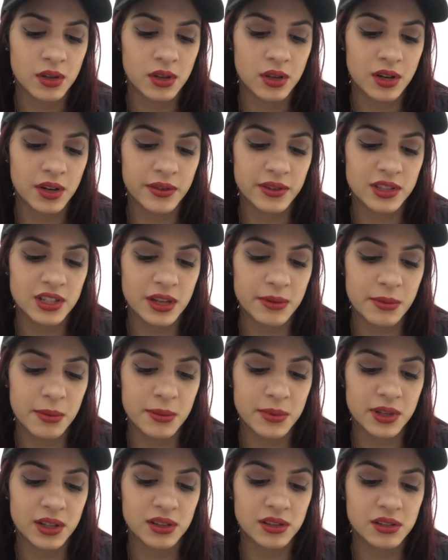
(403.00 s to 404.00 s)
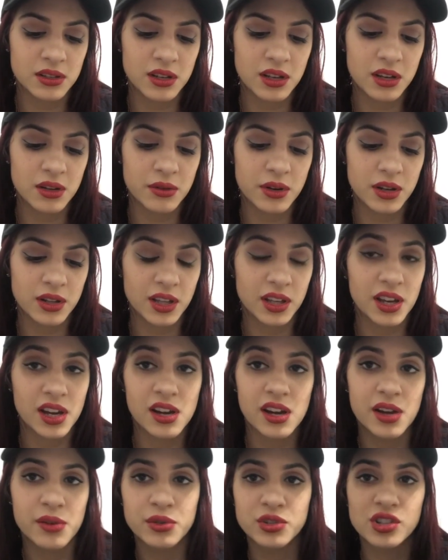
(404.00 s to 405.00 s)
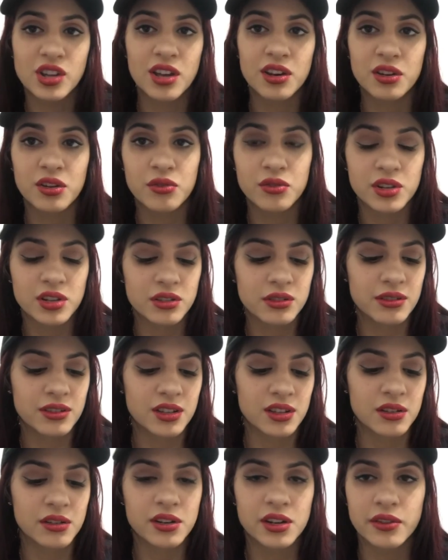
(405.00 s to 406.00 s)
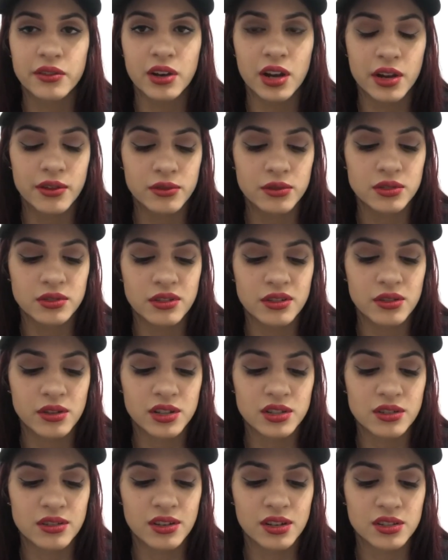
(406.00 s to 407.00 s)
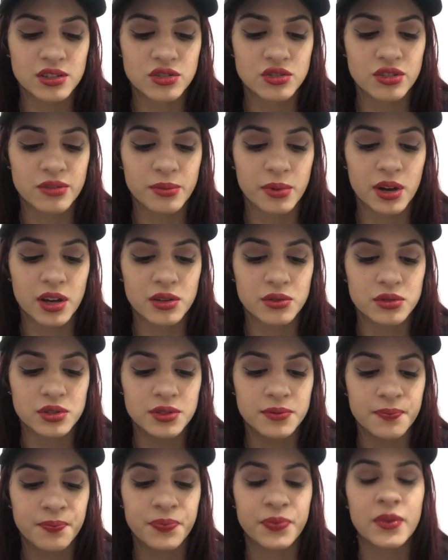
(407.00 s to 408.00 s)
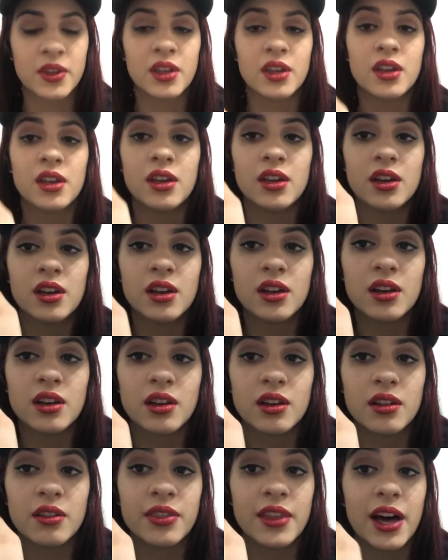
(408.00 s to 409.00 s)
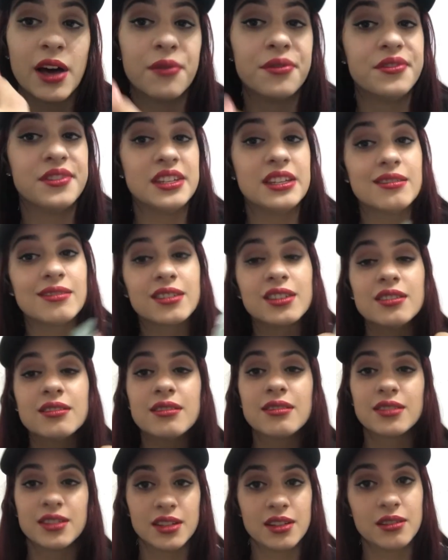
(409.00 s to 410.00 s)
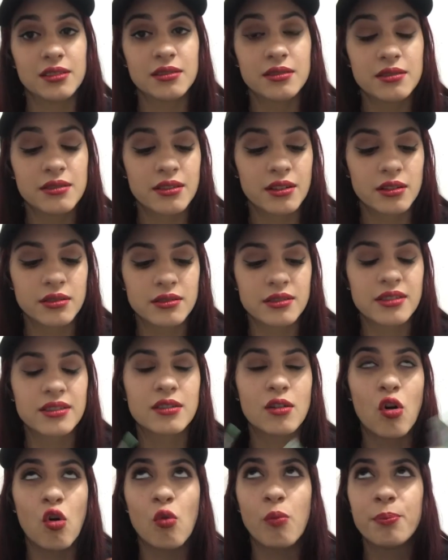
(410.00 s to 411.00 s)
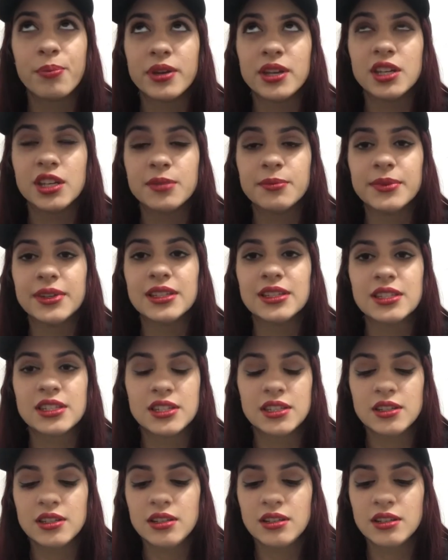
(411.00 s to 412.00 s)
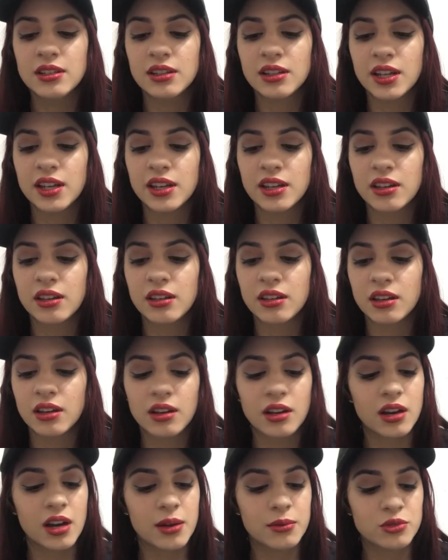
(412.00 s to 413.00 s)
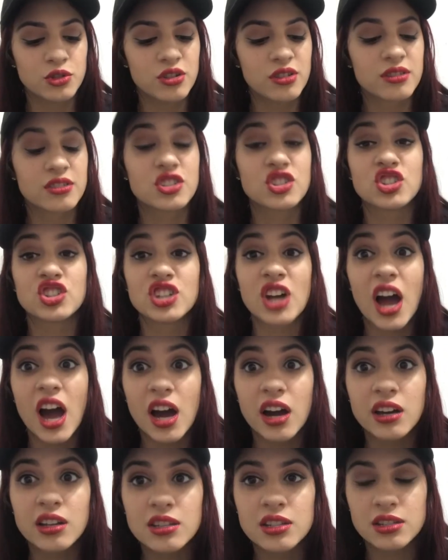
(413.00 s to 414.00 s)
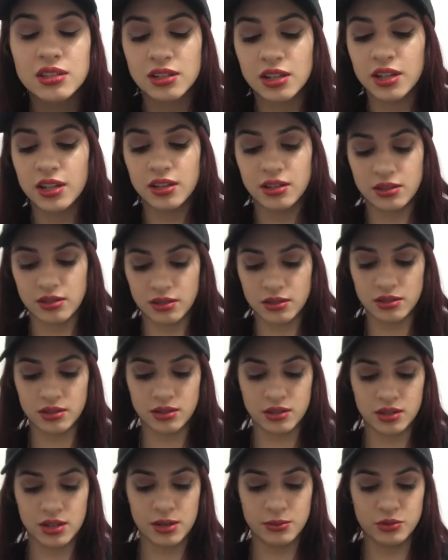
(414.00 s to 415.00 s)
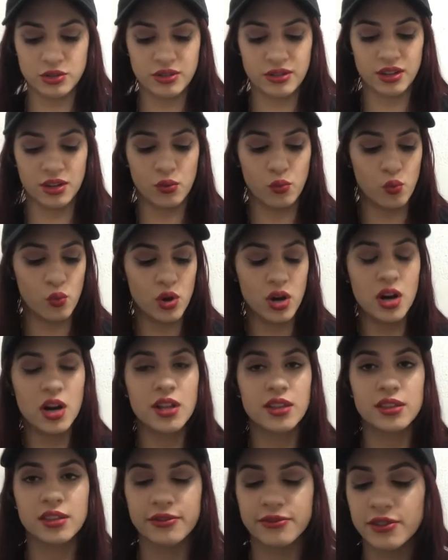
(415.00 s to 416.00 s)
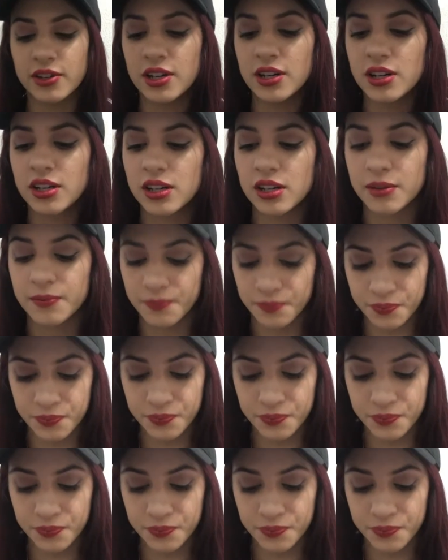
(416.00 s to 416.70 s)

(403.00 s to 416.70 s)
And every time I'm like looking around like, oh, I wish I had a green concealer, I never have one, so I decided to just buy one. Now these concealers are so pigmented, like I'm just shocked, like I'm just like, what the fuck.